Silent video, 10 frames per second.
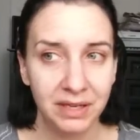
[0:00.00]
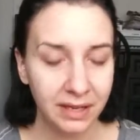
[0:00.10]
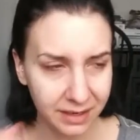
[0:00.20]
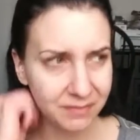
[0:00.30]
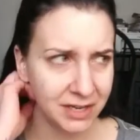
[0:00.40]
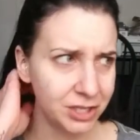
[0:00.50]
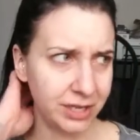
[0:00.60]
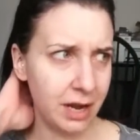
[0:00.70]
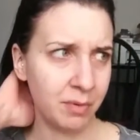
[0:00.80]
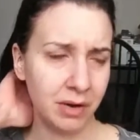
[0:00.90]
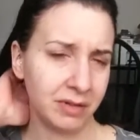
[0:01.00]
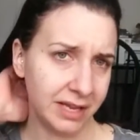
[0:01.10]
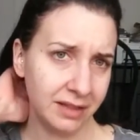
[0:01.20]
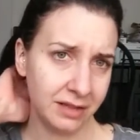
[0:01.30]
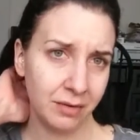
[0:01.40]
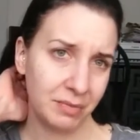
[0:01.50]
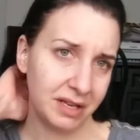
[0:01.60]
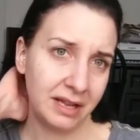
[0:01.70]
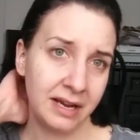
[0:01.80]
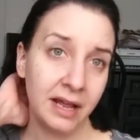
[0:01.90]
Like eventually I'll probably get there.
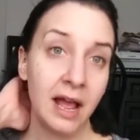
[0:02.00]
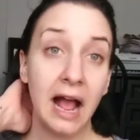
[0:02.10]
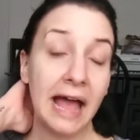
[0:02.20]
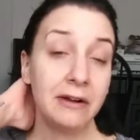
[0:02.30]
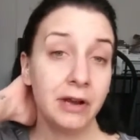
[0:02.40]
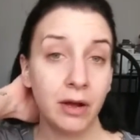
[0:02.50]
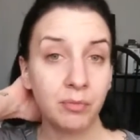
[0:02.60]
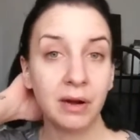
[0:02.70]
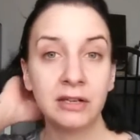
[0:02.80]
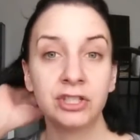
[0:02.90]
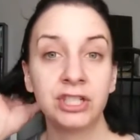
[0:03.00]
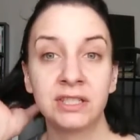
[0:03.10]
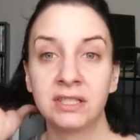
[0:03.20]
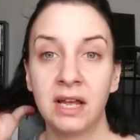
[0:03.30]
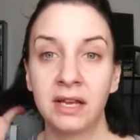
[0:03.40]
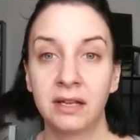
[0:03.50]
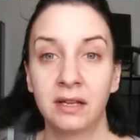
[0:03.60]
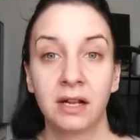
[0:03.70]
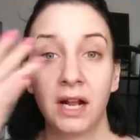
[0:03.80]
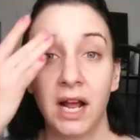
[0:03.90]
But like, I don't know. Brows just like,
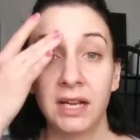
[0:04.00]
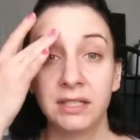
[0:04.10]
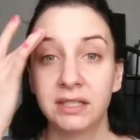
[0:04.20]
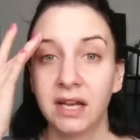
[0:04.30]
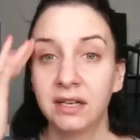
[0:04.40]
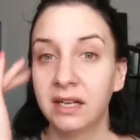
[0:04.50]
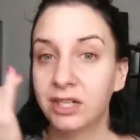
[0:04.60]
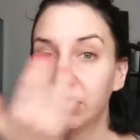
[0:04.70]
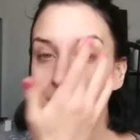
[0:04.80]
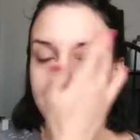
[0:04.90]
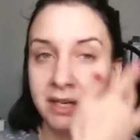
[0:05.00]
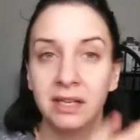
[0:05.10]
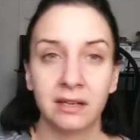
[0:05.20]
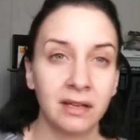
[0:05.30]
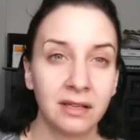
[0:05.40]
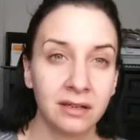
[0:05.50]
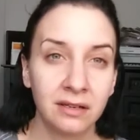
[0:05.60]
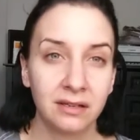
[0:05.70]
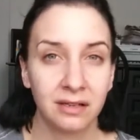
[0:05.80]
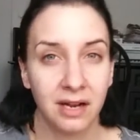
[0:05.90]
I just kind of like shade mine in. Like
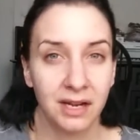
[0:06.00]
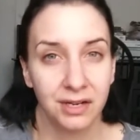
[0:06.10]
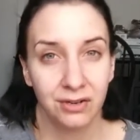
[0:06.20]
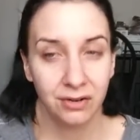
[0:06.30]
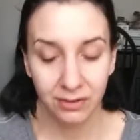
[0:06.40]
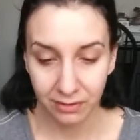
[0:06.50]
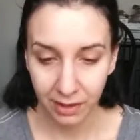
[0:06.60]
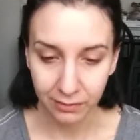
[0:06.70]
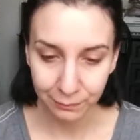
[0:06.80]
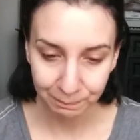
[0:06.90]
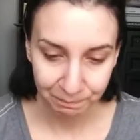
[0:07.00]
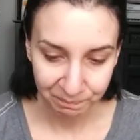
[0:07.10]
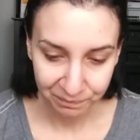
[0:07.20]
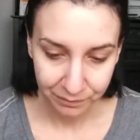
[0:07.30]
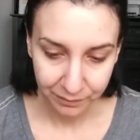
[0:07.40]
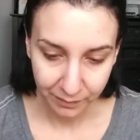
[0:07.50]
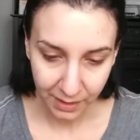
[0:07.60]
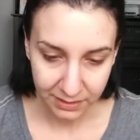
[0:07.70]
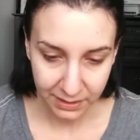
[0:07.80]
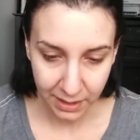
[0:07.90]
they're kind of good on their own.
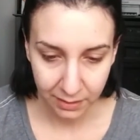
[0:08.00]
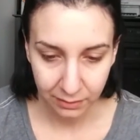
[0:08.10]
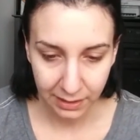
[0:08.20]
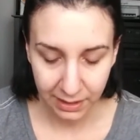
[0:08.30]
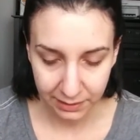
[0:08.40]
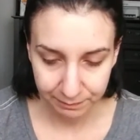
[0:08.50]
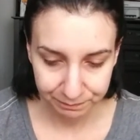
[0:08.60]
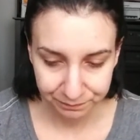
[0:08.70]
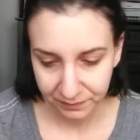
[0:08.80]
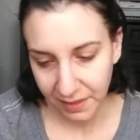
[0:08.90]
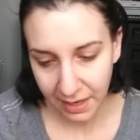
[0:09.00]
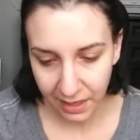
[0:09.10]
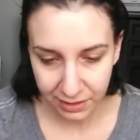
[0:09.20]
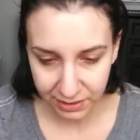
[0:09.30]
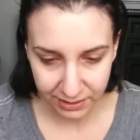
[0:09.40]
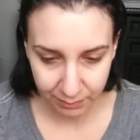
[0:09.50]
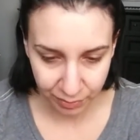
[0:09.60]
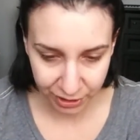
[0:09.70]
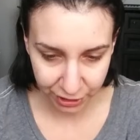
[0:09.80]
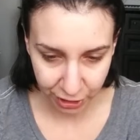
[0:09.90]
So, yeah, I just didn't
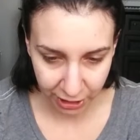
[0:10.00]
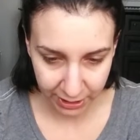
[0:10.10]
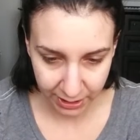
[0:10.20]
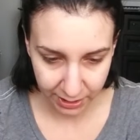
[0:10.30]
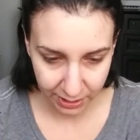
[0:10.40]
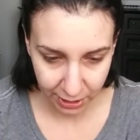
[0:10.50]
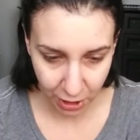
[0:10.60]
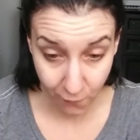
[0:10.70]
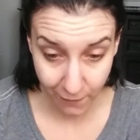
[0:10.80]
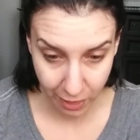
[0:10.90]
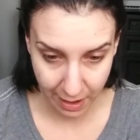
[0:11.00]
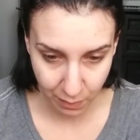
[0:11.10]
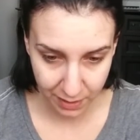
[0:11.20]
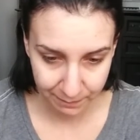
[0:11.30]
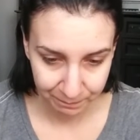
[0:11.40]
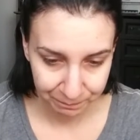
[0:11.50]
particularly go for that one.